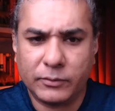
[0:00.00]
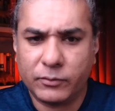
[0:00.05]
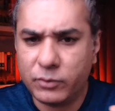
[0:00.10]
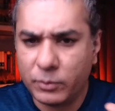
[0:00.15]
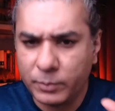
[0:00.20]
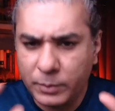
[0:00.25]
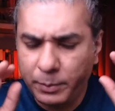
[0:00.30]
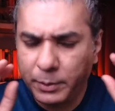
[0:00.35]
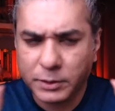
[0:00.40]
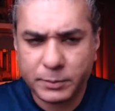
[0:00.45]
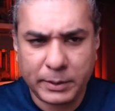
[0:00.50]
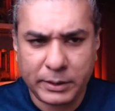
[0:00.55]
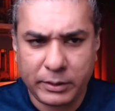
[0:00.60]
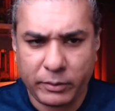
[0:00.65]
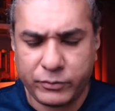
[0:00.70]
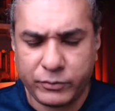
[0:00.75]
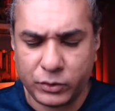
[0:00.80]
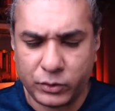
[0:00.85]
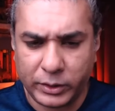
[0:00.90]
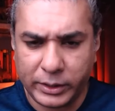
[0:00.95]
from the perspective
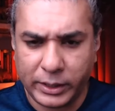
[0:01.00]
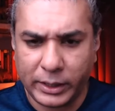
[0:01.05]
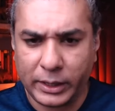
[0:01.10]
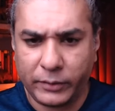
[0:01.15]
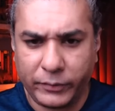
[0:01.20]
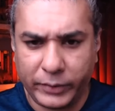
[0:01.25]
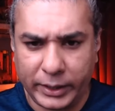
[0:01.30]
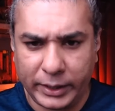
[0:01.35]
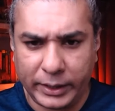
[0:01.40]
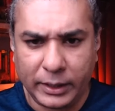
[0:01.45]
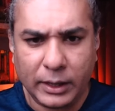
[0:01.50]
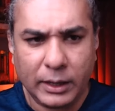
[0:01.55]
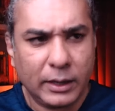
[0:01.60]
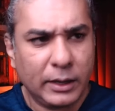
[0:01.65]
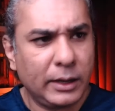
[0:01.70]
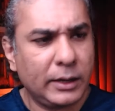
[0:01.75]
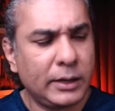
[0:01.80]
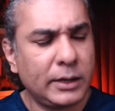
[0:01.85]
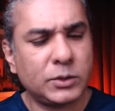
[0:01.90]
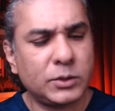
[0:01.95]
of general relativity.
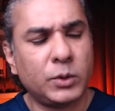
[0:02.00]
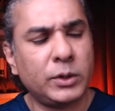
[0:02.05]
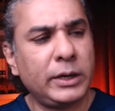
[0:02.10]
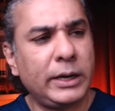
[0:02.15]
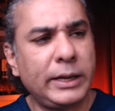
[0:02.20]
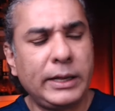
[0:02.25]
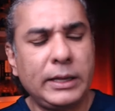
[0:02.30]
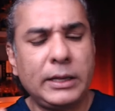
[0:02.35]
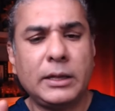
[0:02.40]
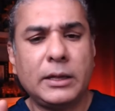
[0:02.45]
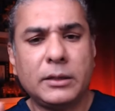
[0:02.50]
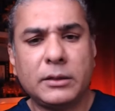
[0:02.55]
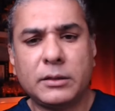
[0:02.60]
It has only